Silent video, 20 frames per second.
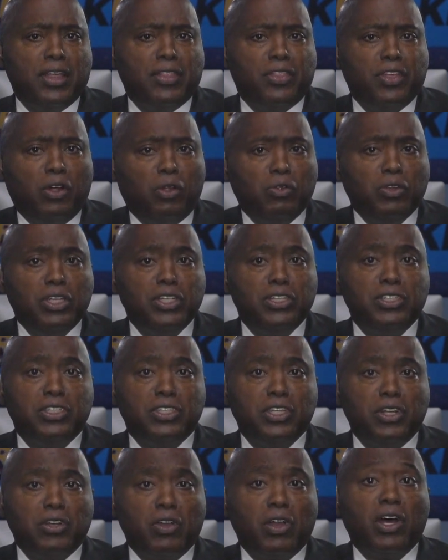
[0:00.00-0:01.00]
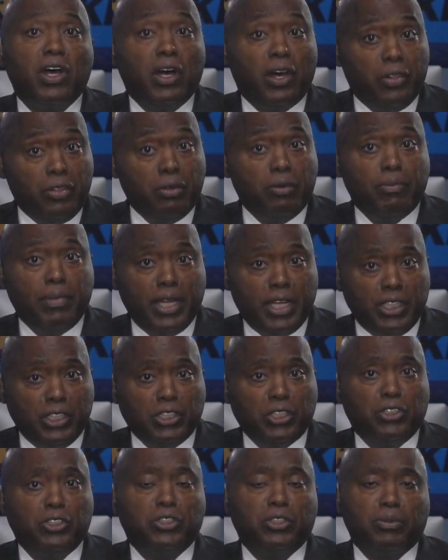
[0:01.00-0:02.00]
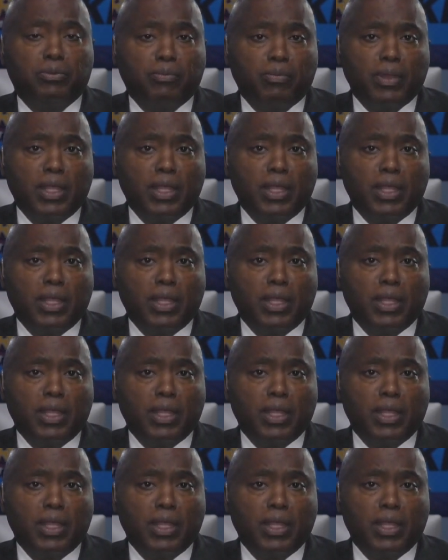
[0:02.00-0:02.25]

they'll consider other measures.